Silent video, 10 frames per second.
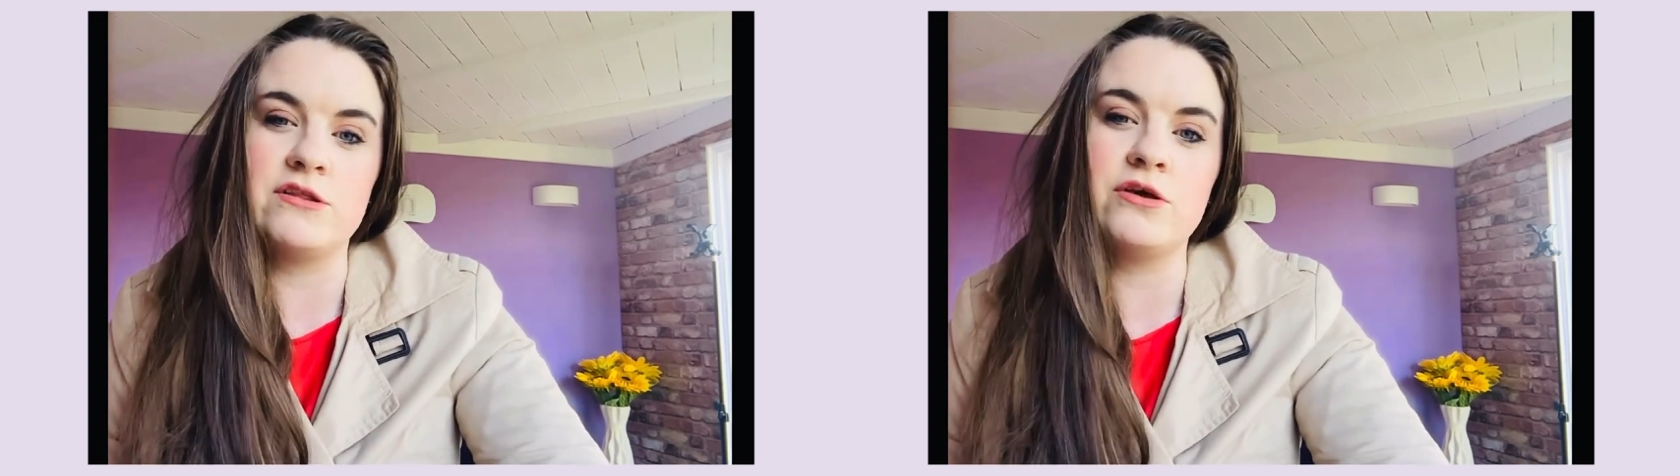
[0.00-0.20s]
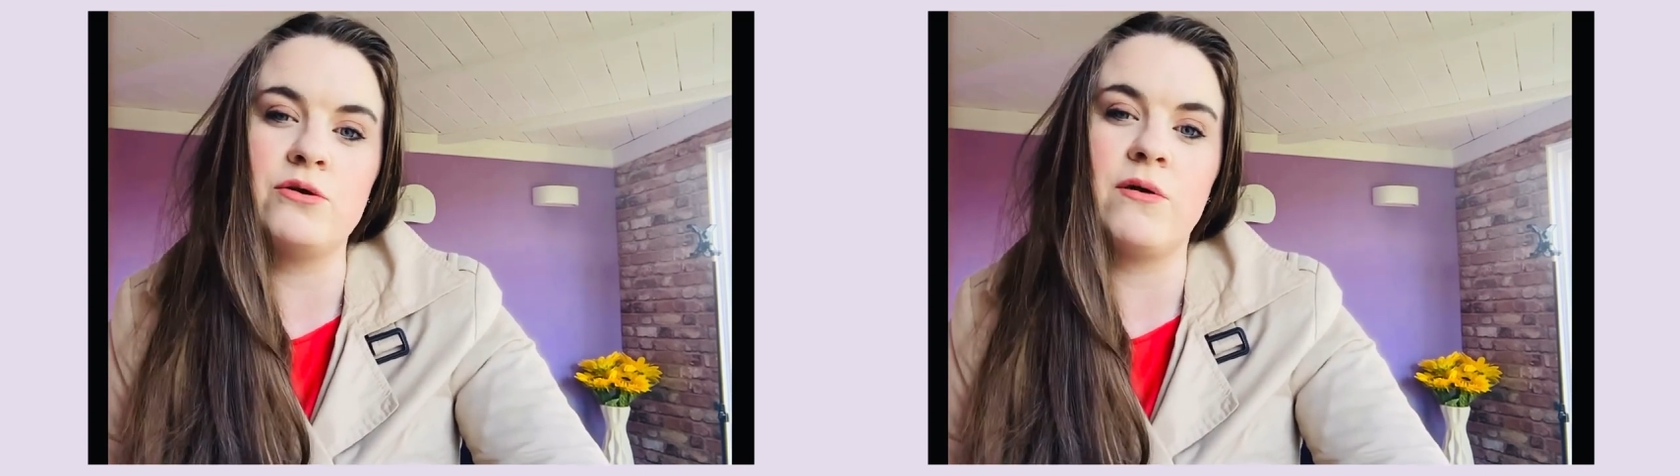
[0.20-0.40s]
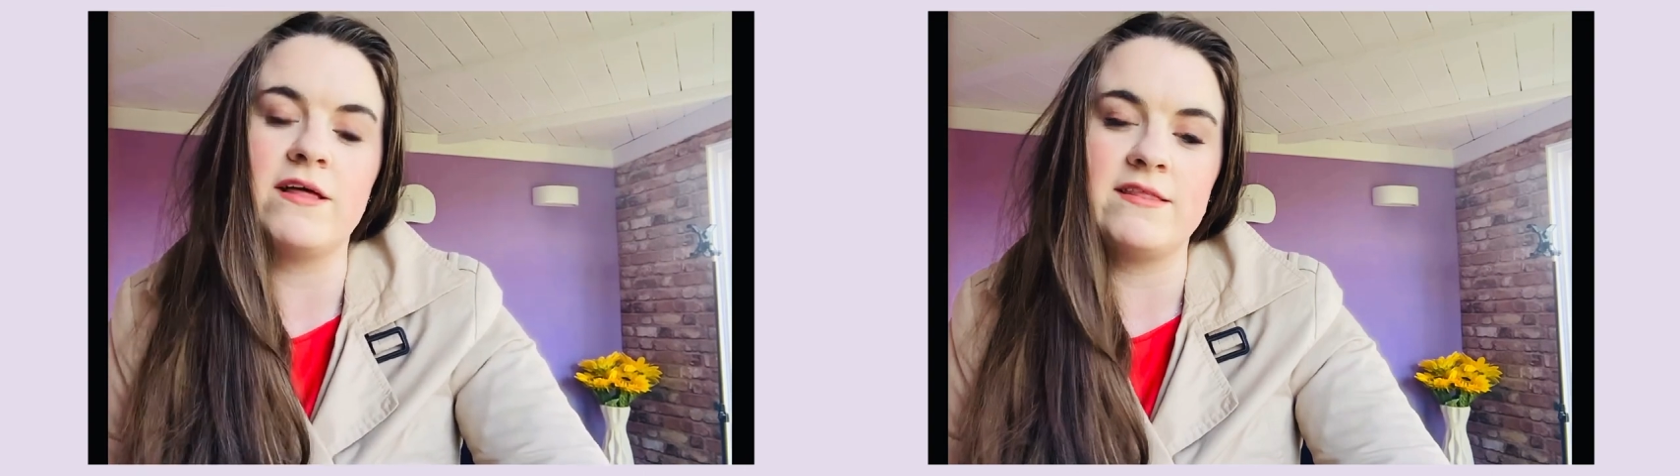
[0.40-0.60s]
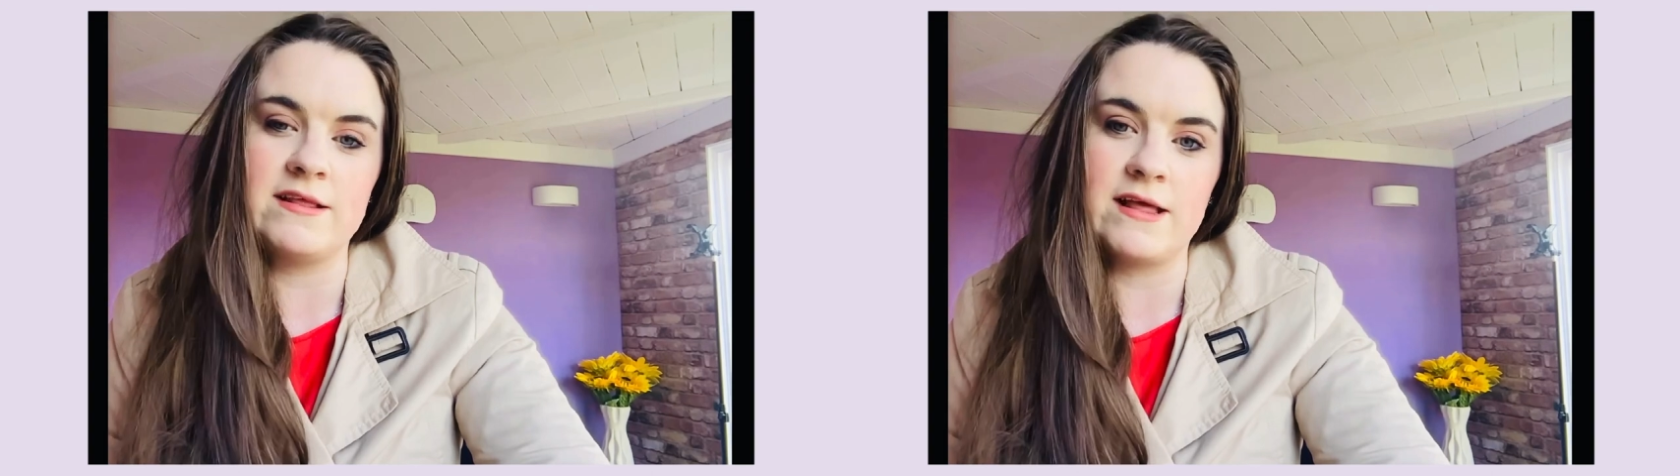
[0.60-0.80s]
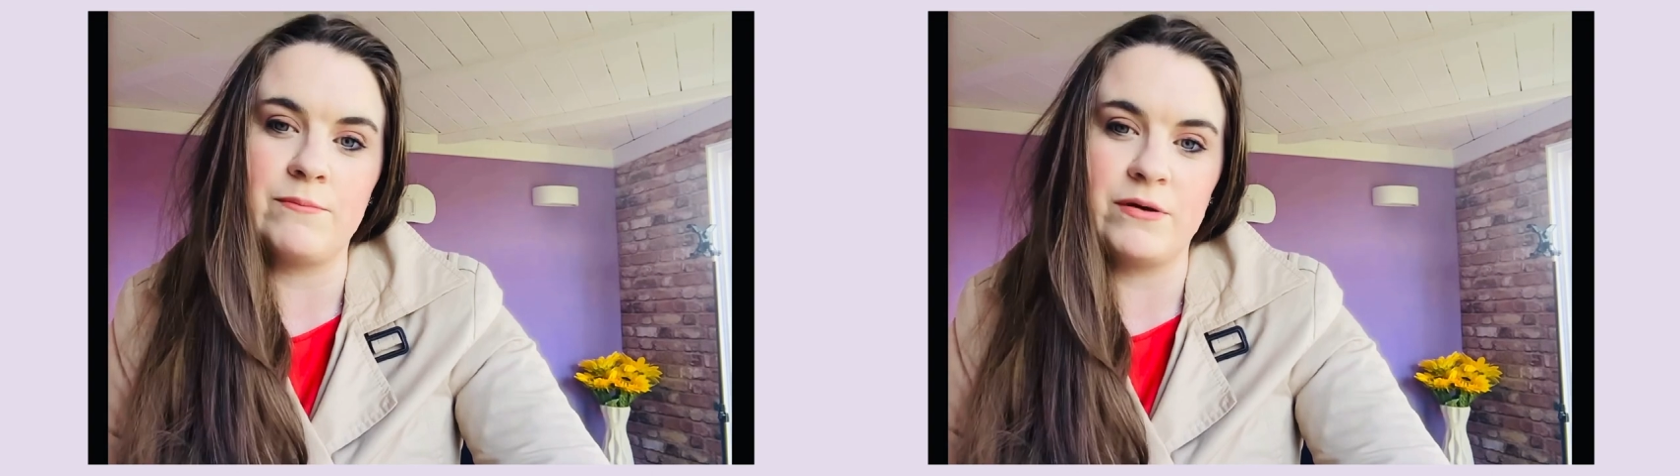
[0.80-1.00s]
Do I
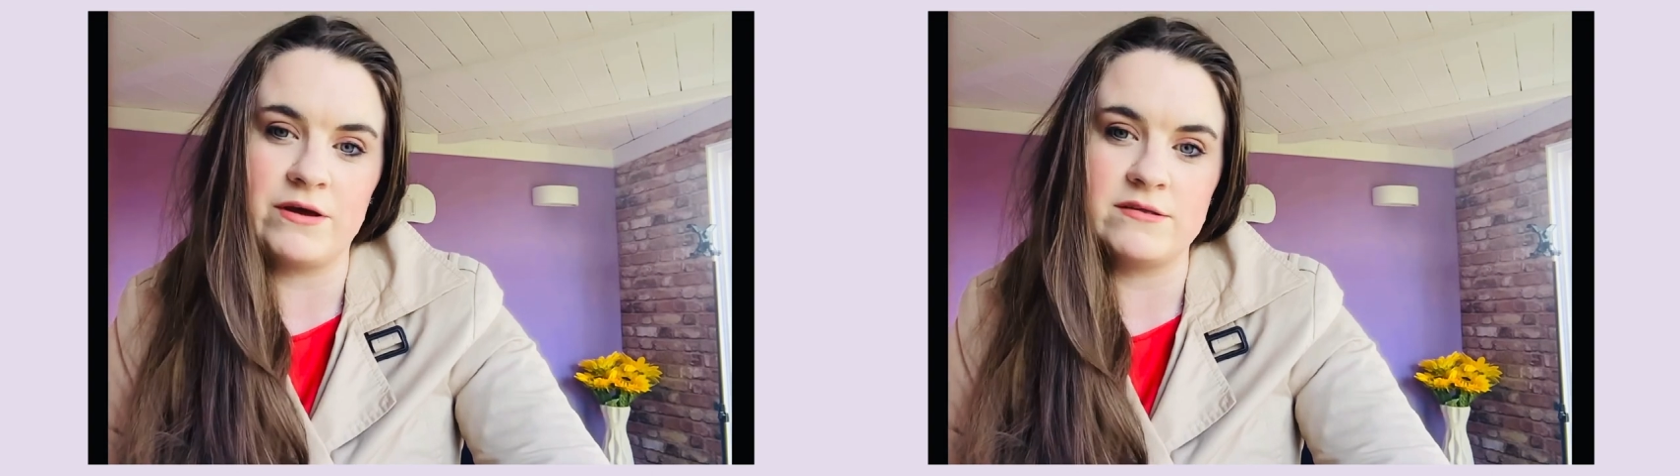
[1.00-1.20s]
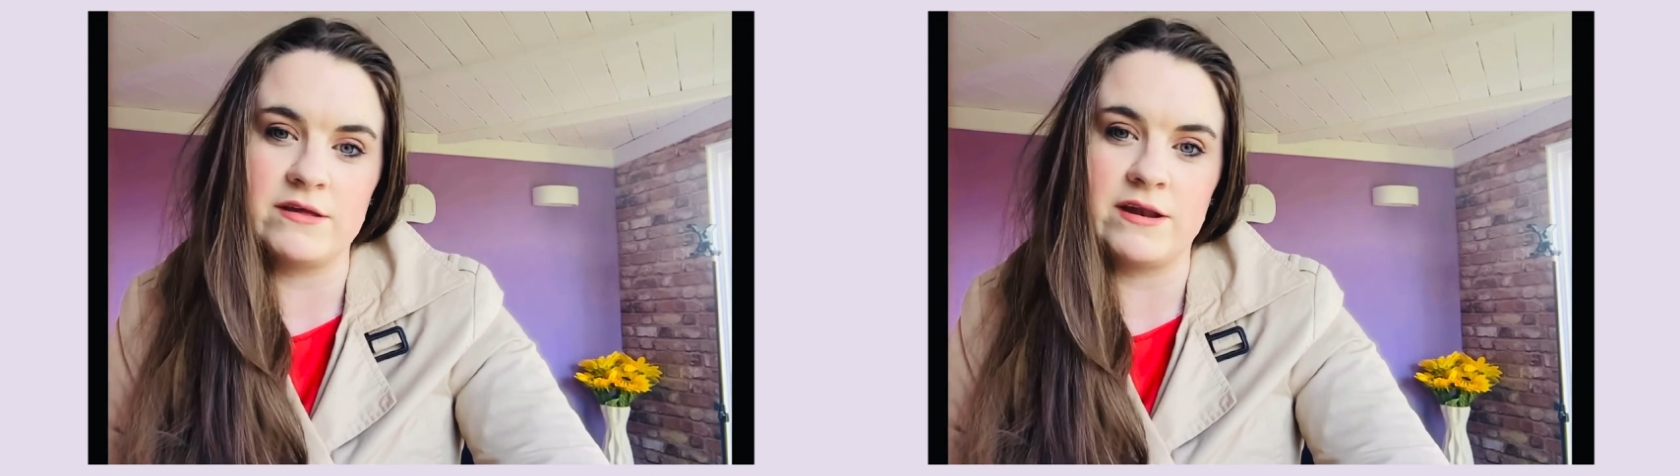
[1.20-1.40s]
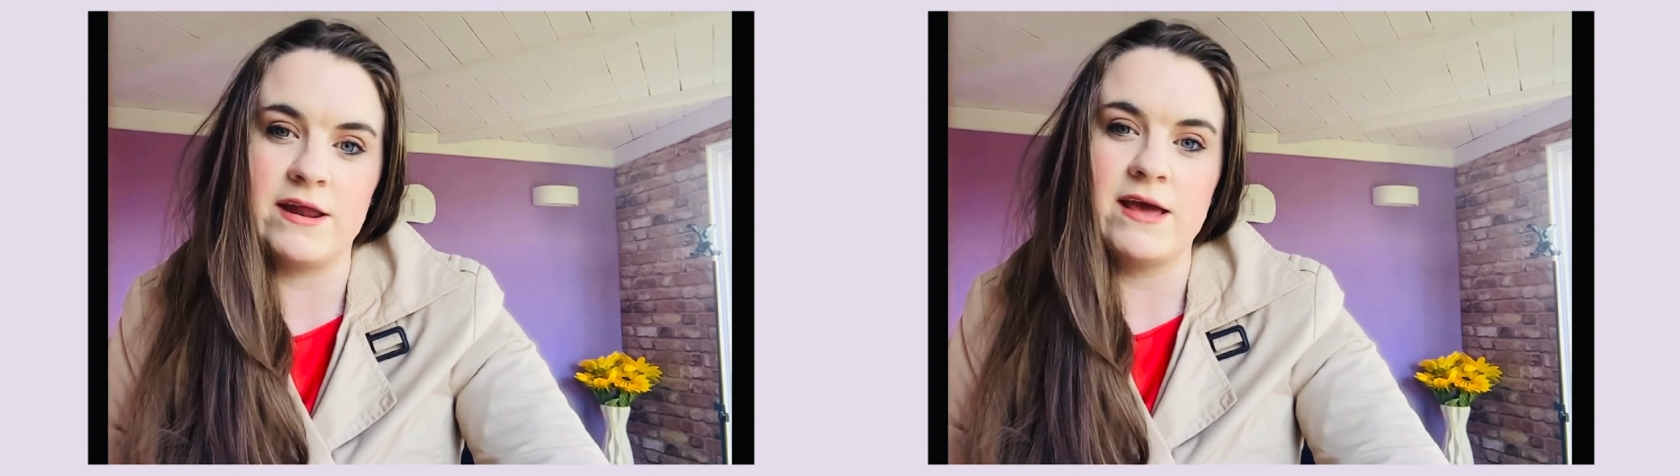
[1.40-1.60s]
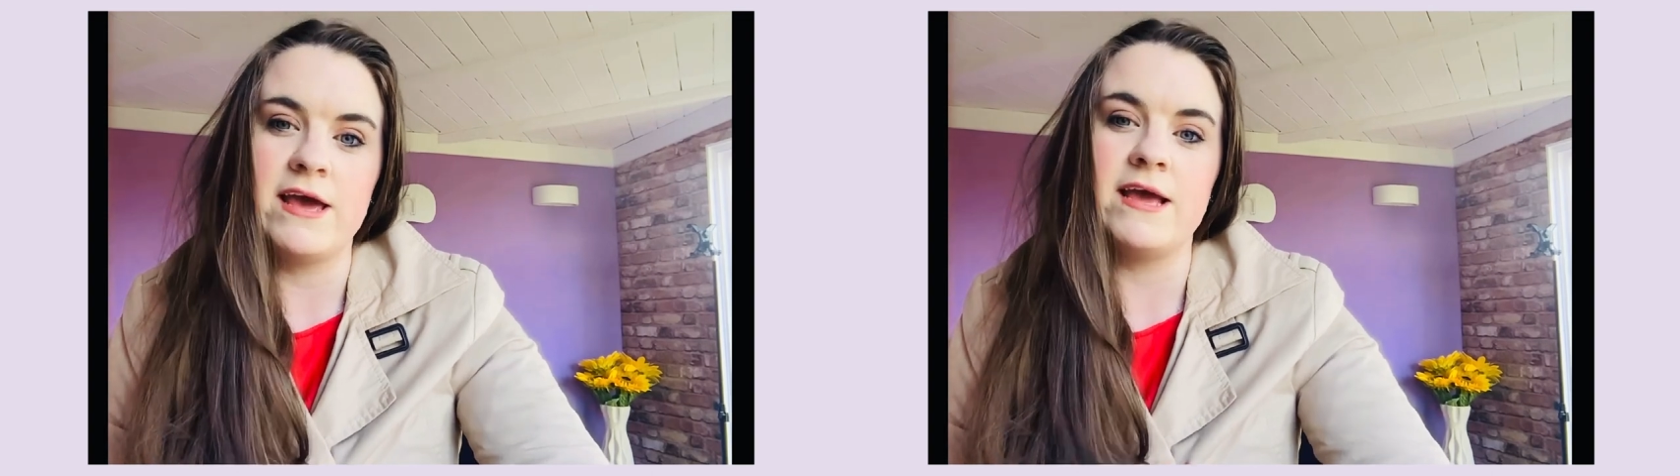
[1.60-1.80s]
think that person